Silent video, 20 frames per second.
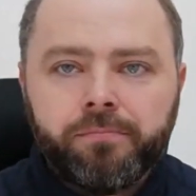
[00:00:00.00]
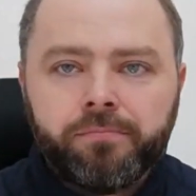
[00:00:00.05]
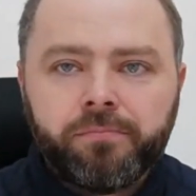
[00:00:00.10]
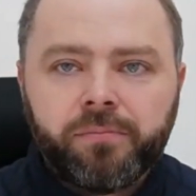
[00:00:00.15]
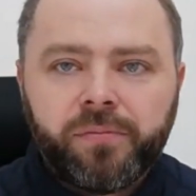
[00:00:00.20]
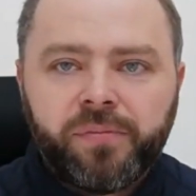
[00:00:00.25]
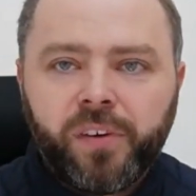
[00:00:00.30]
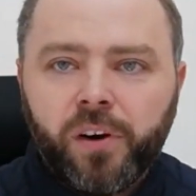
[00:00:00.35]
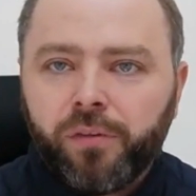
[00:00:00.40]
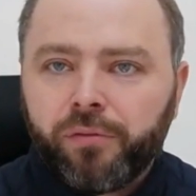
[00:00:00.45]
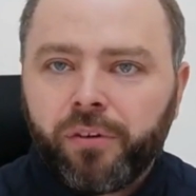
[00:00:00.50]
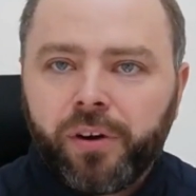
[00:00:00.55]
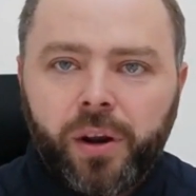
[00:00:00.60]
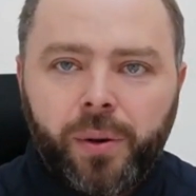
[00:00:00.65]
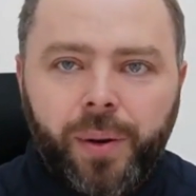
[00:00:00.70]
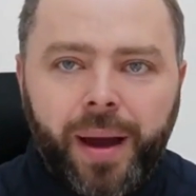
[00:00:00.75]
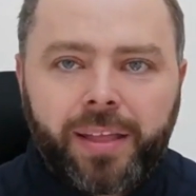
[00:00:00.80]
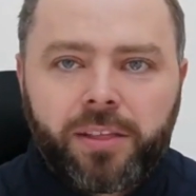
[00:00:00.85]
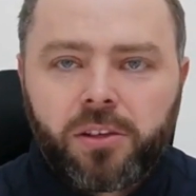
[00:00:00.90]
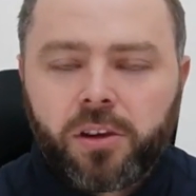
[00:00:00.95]
Feel free to
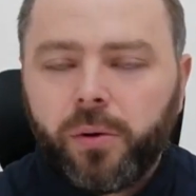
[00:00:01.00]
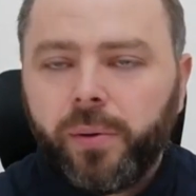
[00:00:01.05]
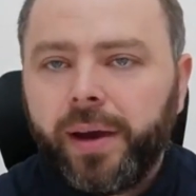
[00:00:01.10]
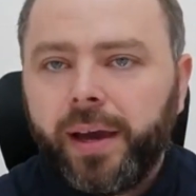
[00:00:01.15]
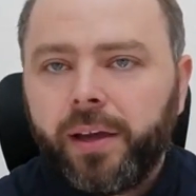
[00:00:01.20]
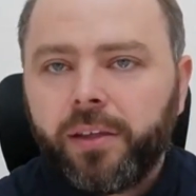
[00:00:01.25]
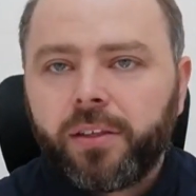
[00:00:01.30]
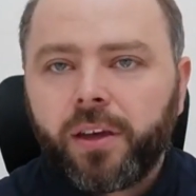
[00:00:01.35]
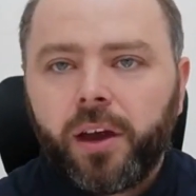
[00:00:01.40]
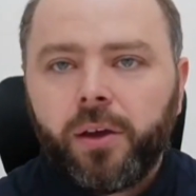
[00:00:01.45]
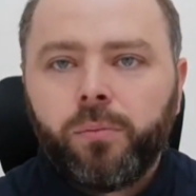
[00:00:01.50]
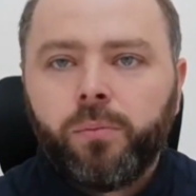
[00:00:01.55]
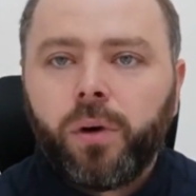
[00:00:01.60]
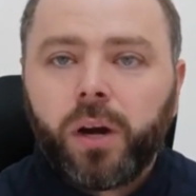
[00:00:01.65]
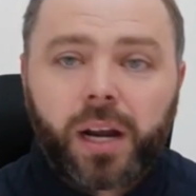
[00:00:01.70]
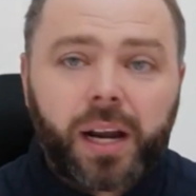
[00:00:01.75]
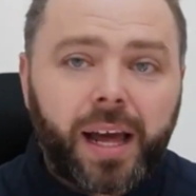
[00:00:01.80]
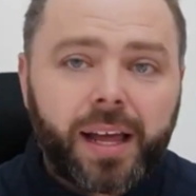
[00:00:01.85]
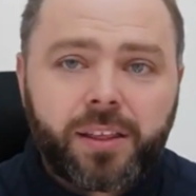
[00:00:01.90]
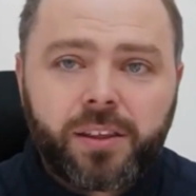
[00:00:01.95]
add to it. So what
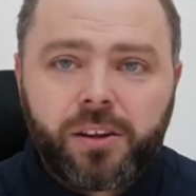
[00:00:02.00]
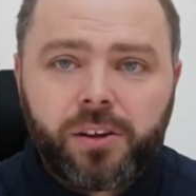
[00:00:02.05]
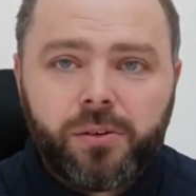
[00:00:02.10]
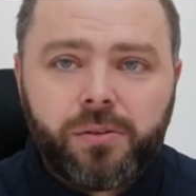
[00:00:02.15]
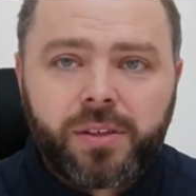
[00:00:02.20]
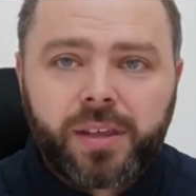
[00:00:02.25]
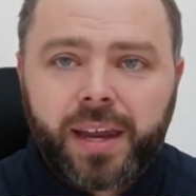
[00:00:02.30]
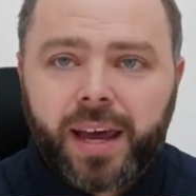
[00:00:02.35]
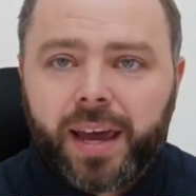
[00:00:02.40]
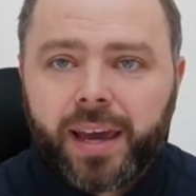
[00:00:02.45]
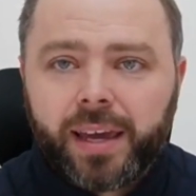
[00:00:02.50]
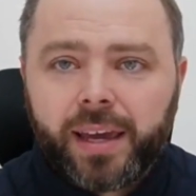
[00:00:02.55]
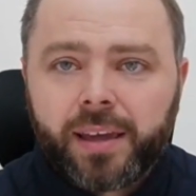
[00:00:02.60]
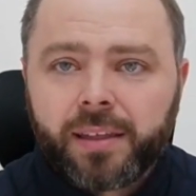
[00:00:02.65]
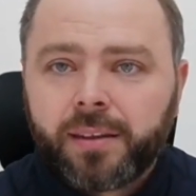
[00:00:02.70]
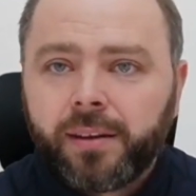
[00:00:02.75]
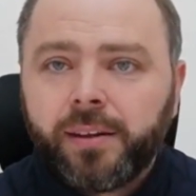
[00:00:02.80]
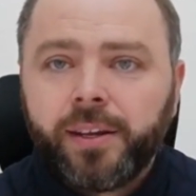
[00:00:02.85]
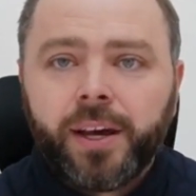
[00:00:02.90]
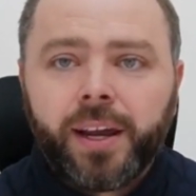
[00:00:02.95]
I'd like to do today is
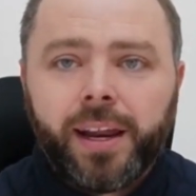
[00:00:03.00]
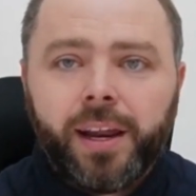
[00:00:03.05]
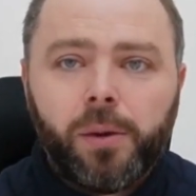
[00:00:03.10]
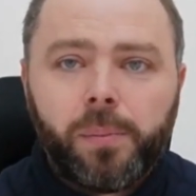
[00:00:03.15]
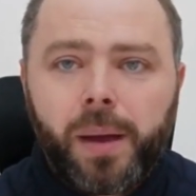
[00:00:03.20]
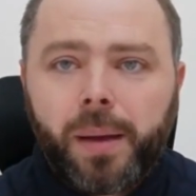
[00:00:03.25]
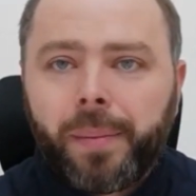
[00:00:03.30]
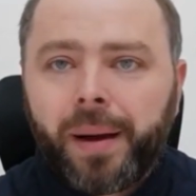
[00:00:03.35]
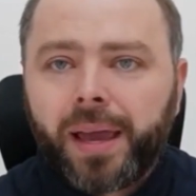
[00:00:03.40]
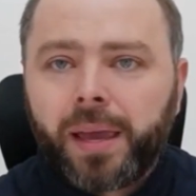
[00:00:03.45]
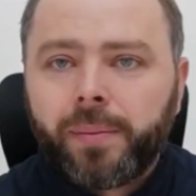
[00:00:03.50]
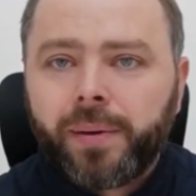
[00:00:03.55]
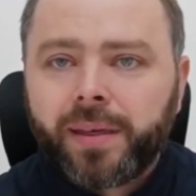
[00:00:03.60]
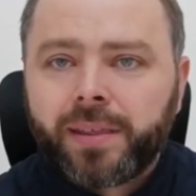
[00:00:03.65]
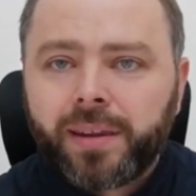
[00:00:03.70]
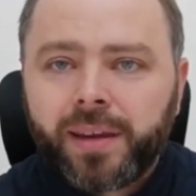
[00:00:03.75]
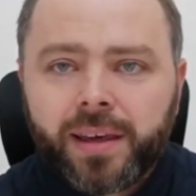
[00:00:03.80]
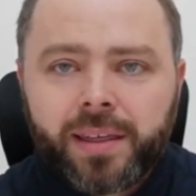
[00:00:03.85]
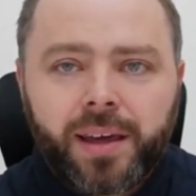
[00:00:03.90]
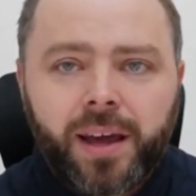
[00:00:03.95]
learn a little bit about your
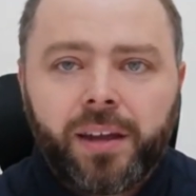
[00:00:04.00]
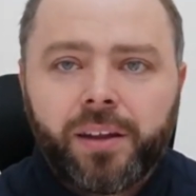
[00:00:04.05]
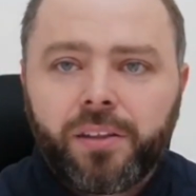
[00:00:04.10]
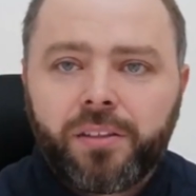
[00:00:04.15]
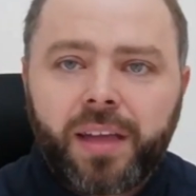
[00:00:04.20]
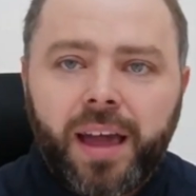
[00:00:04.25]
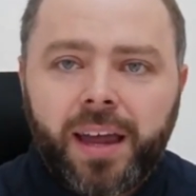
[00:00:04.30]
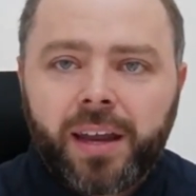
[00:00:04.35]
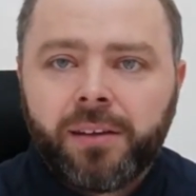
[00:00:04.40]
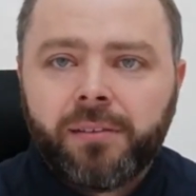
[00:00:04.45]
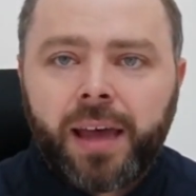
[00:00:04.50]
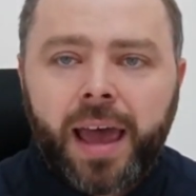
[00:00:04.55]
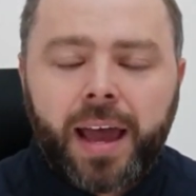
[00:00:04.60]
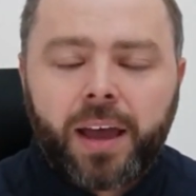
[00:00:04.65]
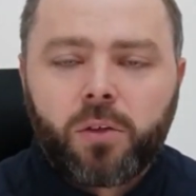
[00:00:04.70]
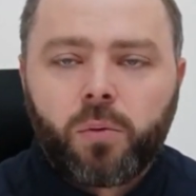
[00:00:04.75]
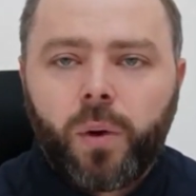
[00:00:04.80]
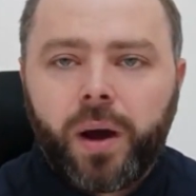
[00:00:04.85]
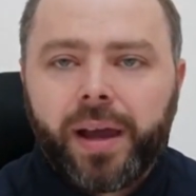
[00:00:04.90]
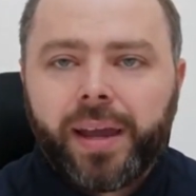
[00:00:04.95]
business, understand
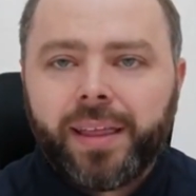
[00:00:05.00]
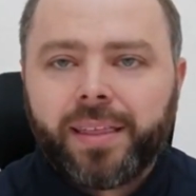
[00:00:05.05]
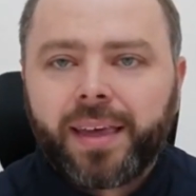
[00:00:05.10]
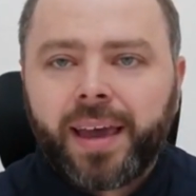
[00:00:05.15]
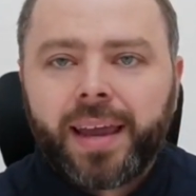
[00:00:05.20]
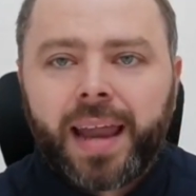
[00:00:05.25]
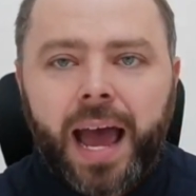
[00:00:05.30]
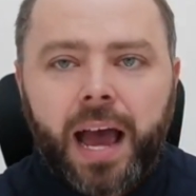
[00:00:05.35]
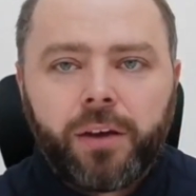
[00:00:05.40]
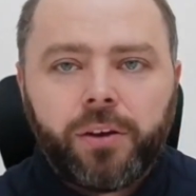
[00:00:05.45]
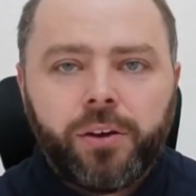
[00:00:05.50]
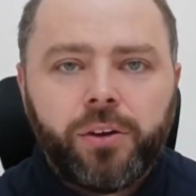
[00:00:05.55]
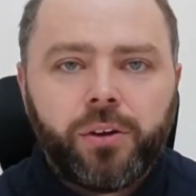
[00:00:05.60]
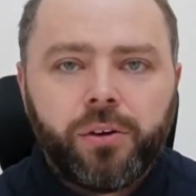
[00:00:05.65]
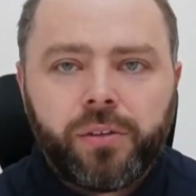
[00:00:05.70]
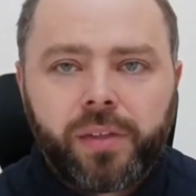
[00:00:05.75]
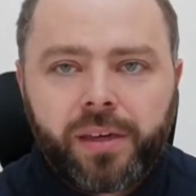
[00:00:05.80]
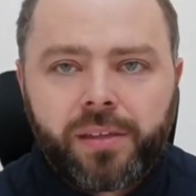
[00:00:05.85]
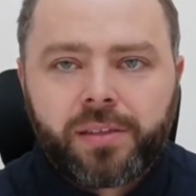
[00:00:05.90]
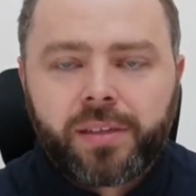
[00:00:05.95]
X, Y, and Z, how you do
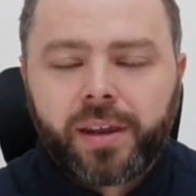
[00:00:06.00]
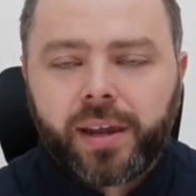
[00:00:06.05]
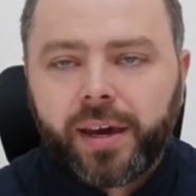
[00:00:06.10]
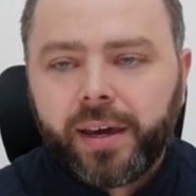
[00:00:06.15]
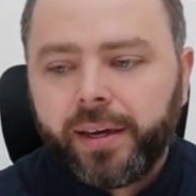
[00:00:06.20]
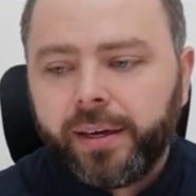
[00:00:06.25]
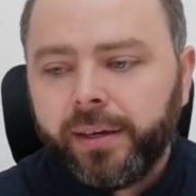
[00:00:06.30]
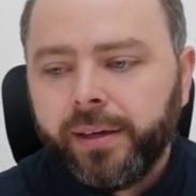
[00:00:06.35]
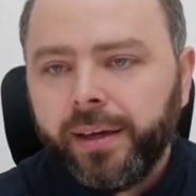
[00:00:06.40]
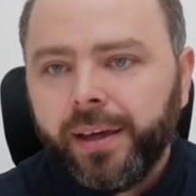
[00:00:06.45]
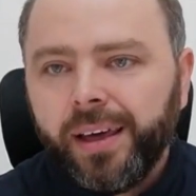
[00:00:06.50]
this today.